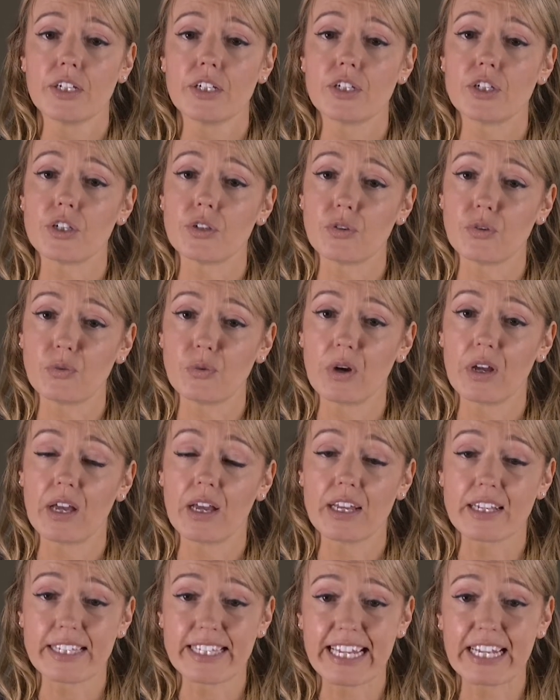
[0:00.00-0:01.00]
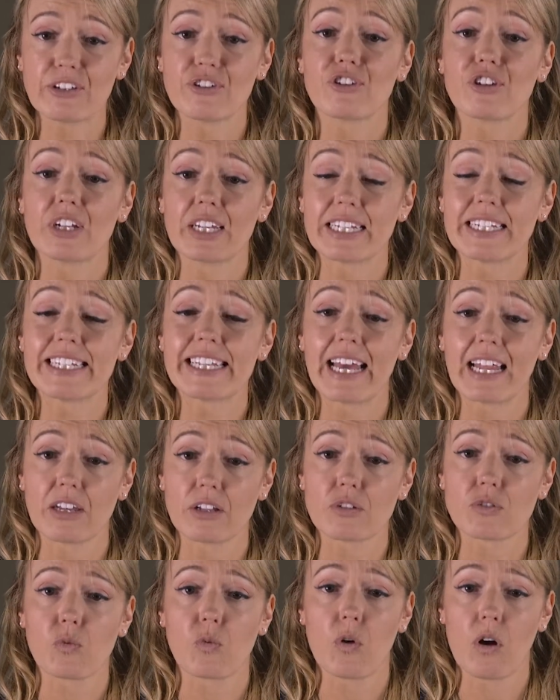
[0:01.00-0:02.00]
to essentially tell
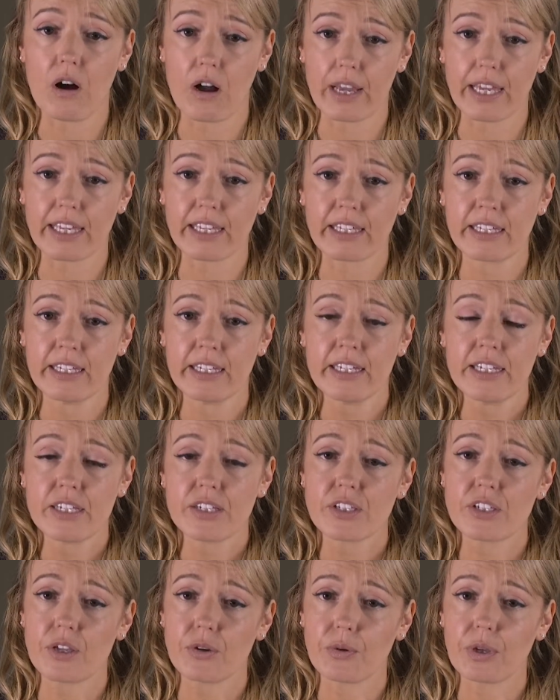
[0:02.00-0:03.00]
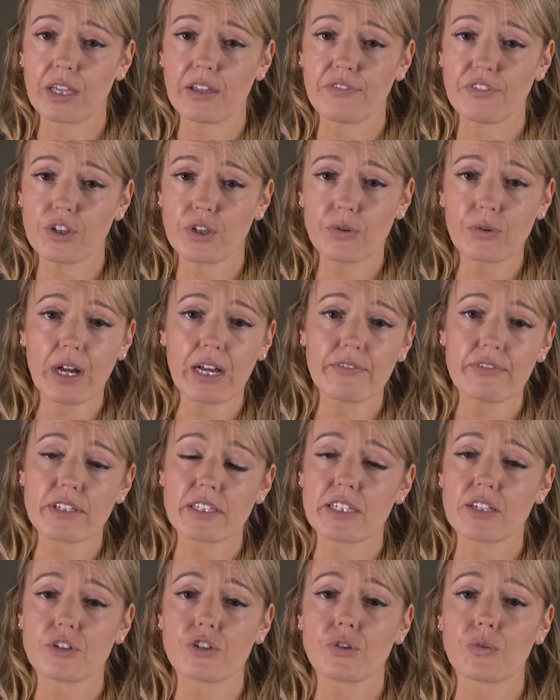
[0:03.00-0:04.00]
us why. So if you have a
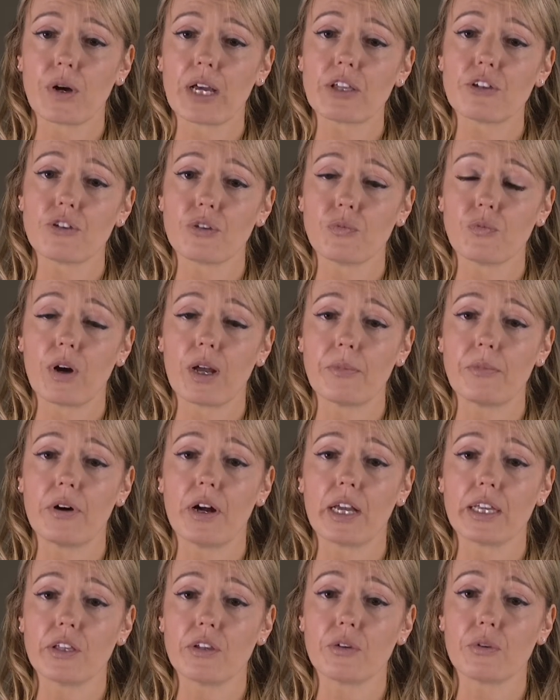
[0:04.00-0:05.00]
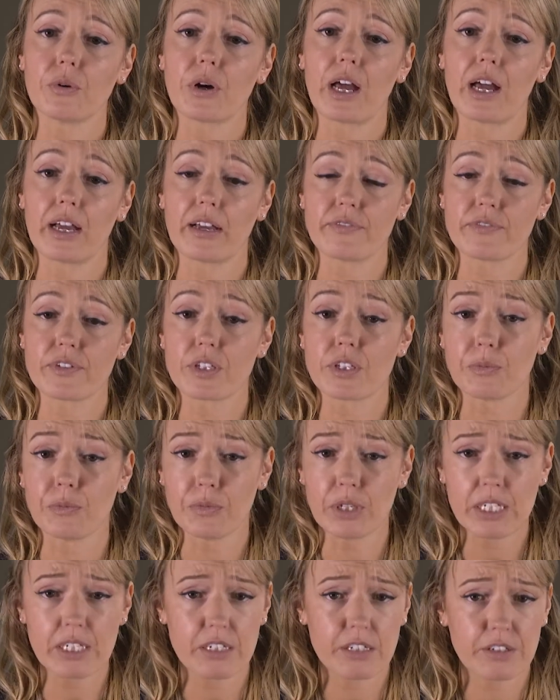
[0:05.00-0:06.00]
situation whereby you have
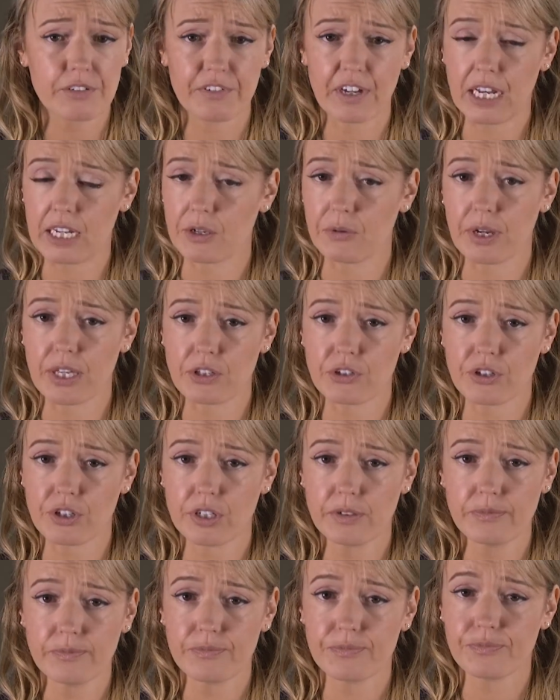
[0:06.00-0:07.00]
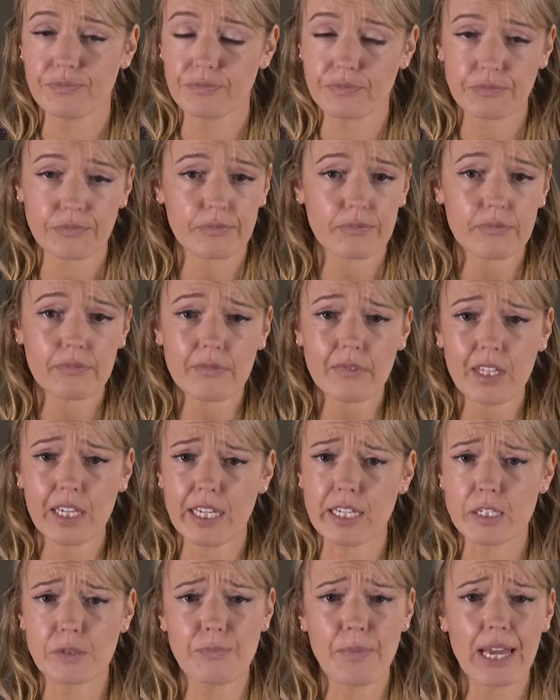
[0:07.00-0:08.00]
submitted your valuation,
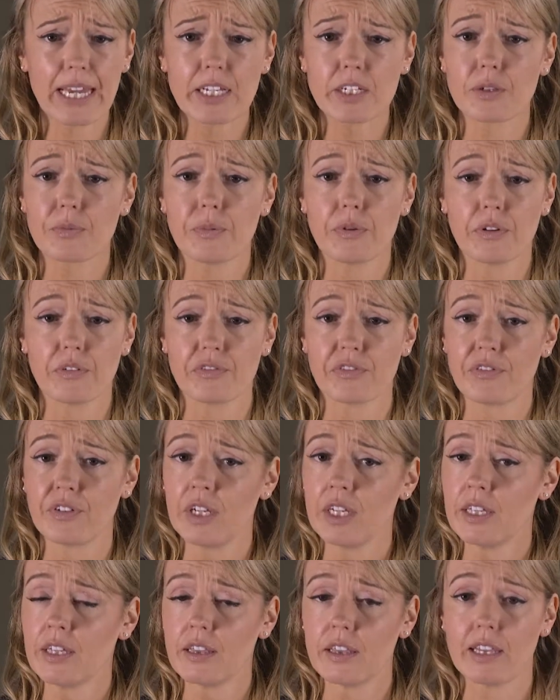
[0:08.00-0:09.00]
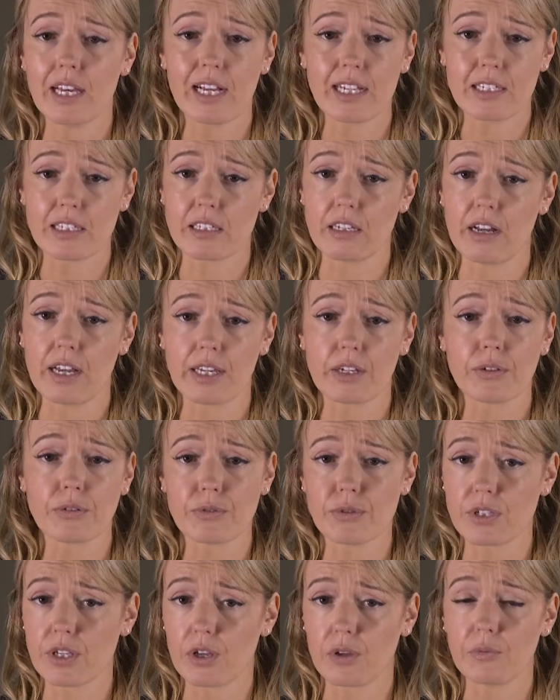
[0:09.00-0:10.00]
it's made up of that cycle,
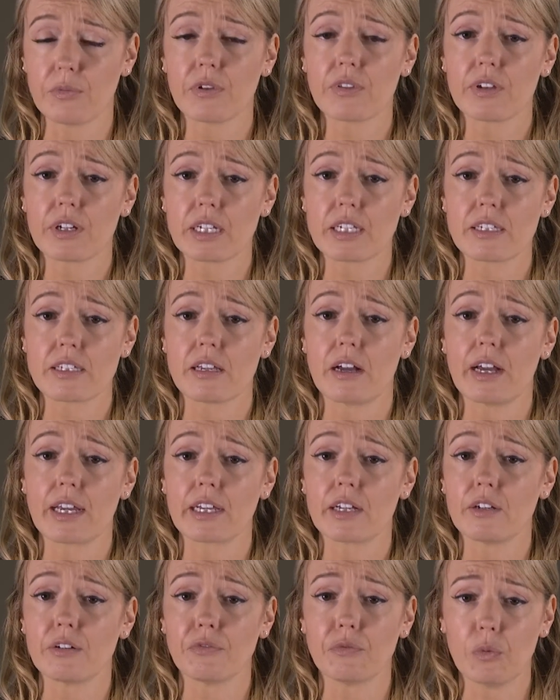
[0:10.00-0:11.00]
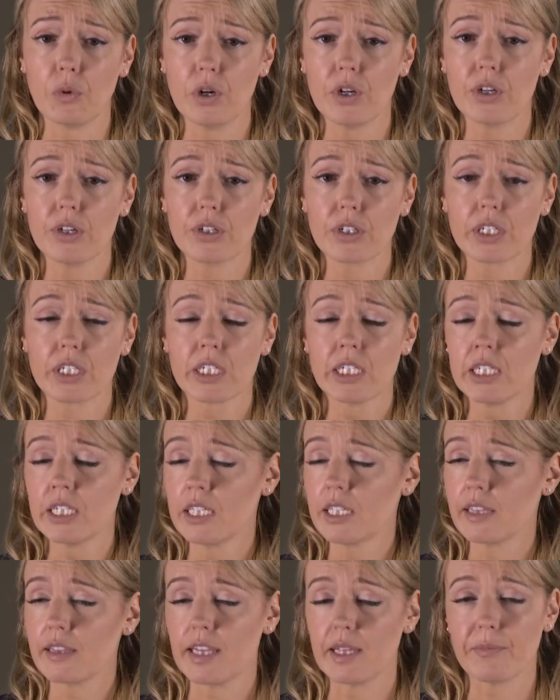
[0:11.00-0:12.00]
so a monthly cycle of work,
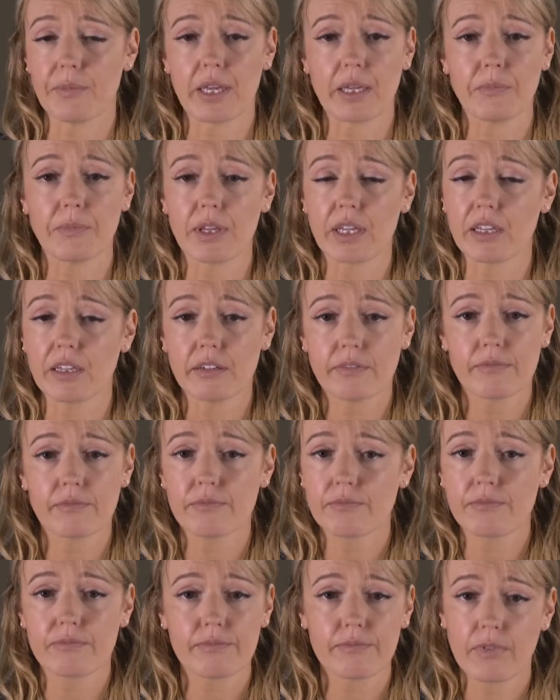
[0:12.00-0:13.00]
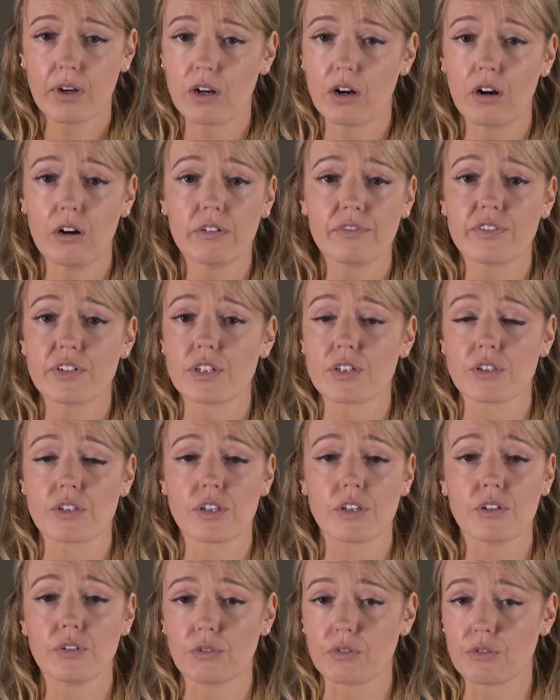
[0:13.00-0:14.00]
there may be half a
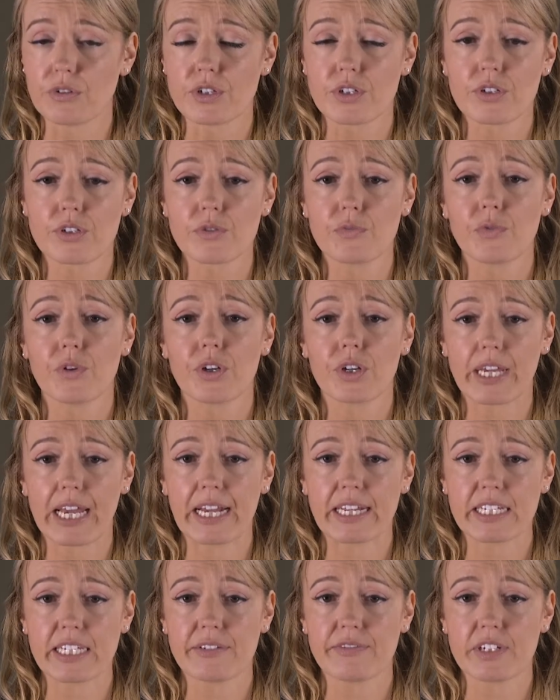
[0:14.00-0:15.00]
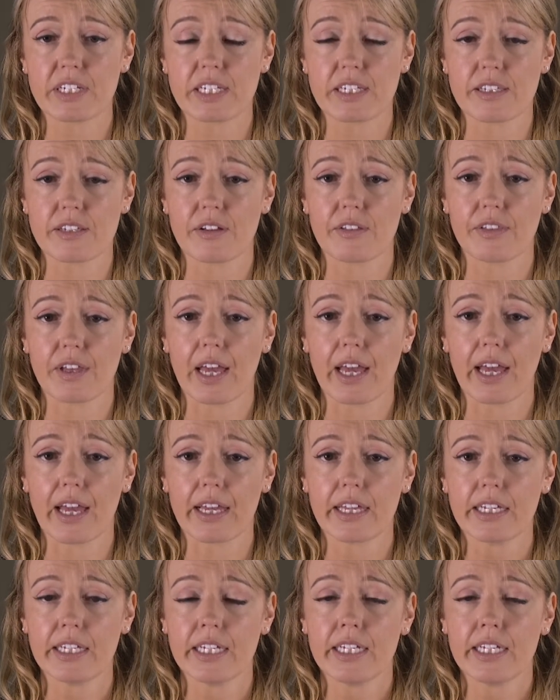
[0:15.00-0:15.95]
dozen or a dozen work activities on there.